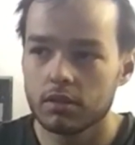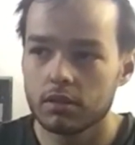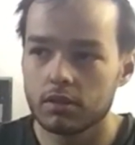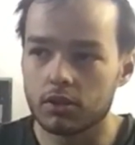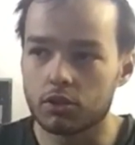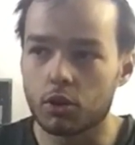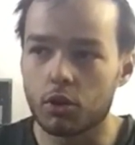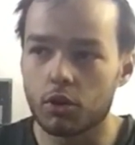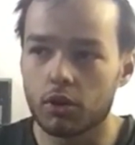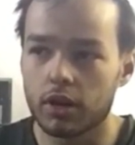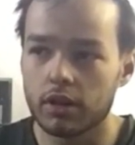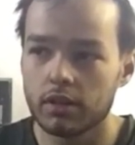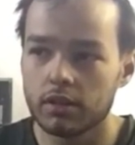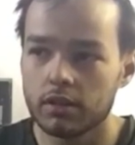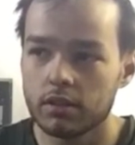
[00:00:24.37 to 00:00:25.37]
the
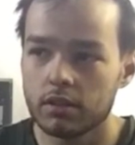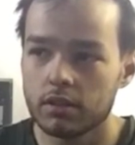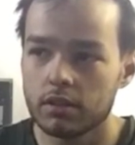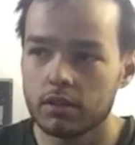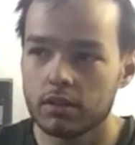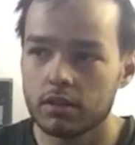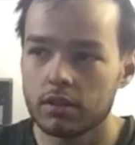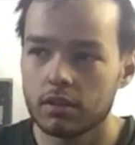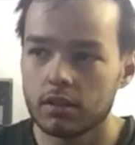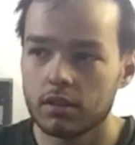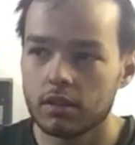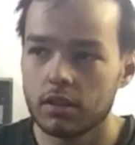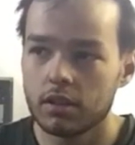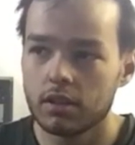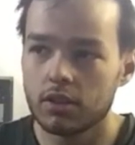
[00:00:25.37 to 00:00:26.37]
Torah,
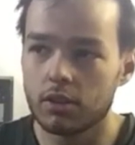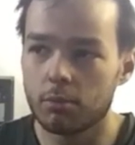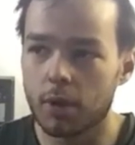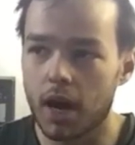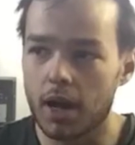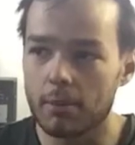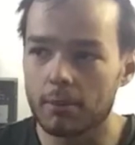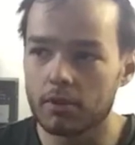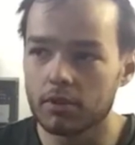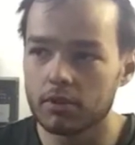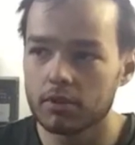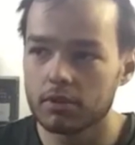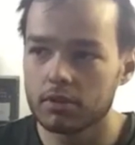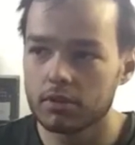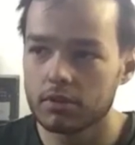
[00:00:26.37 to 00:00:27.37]
the
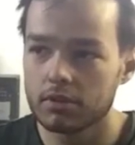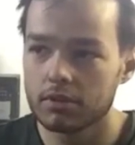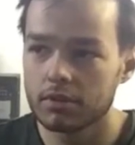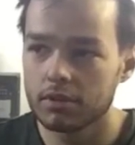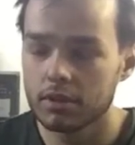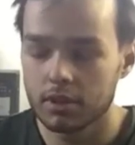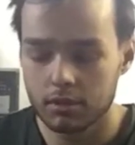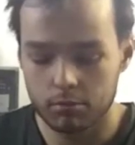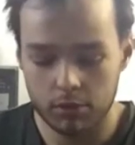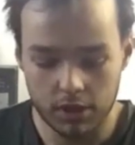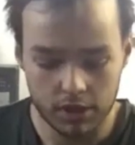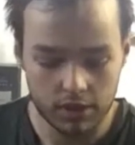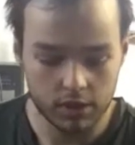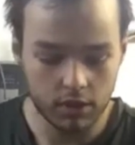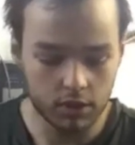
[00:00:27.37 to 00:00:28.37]
Bible, but
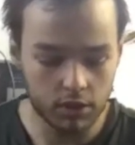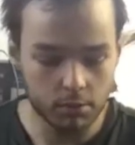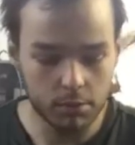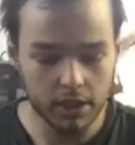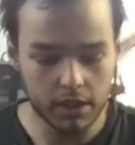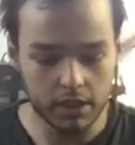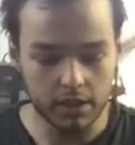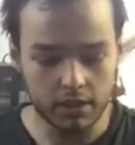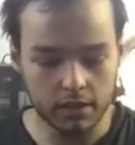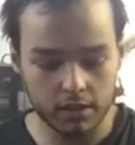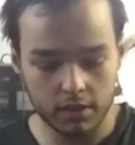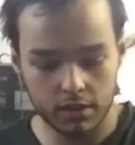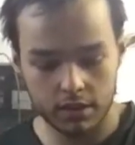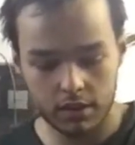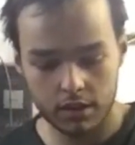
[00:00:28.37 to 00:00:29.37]
it's known to me
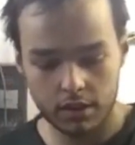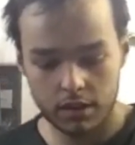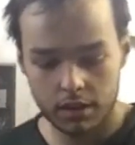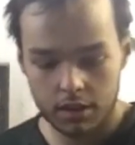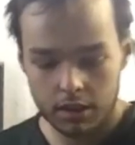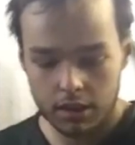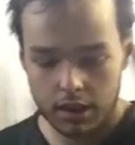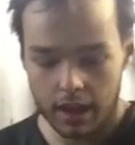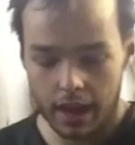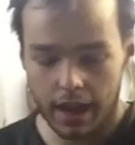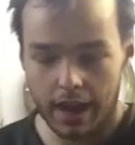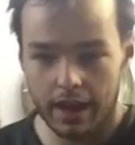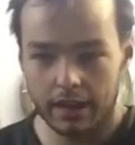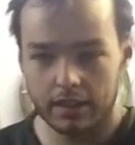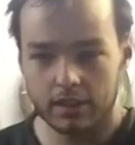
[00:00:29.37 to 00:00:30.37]

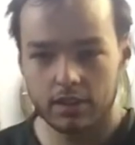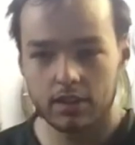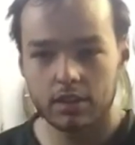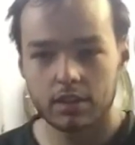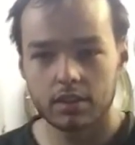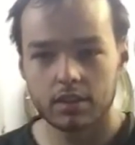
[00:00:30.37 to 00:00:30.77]
as